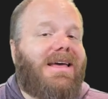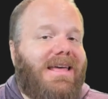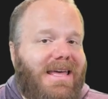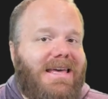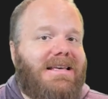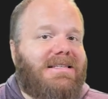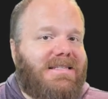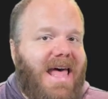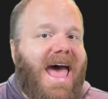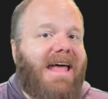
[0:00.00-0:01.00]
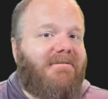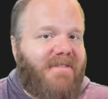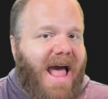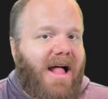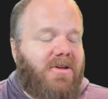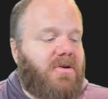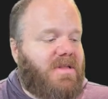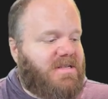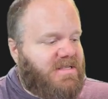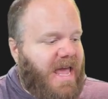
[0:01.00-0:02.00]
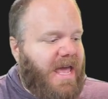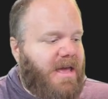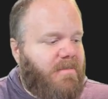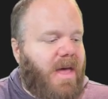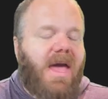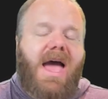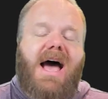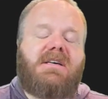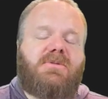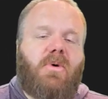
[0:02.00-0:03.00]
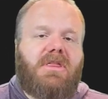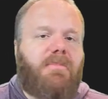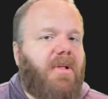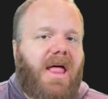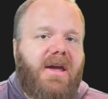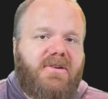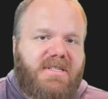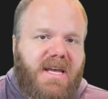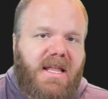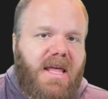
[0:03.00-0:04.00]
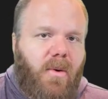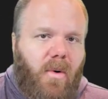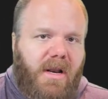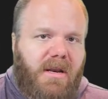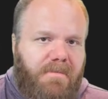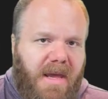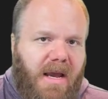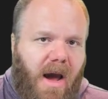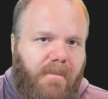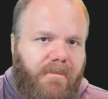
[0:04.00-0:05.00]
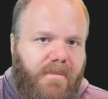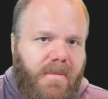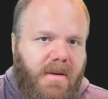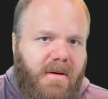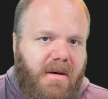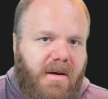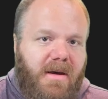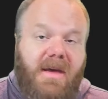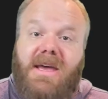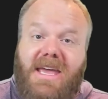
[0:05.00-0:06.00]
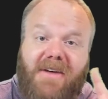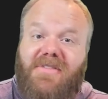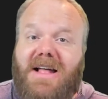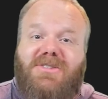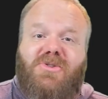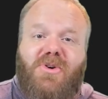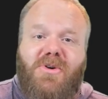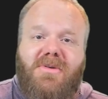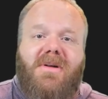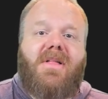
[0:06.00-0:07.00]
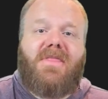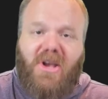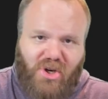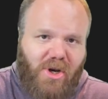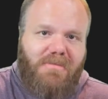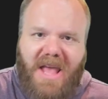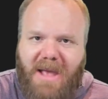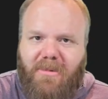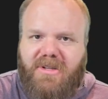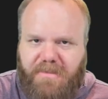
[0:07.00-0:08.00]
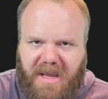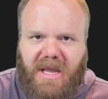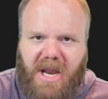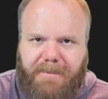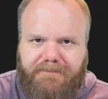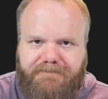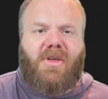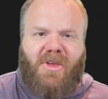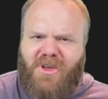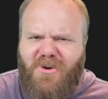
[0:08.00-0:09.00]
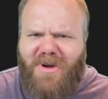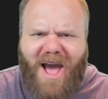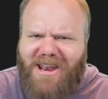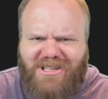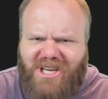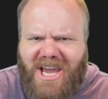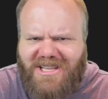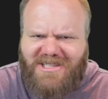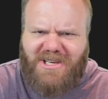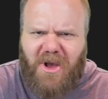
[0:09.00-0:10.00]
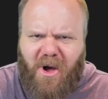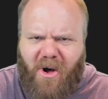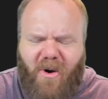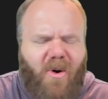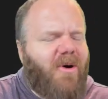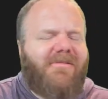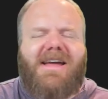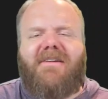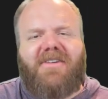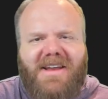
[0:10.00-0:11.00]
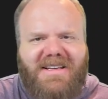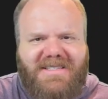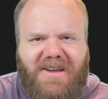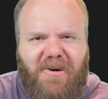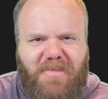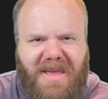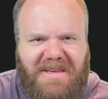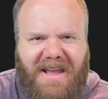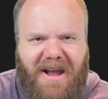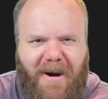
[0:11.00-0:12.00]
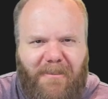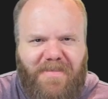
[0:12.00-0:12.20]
is that value the same as what the player said they wanted to pick up? If that's true, they should be able to pick it up. You got a chainsaw, or whatever it is that you're picking up.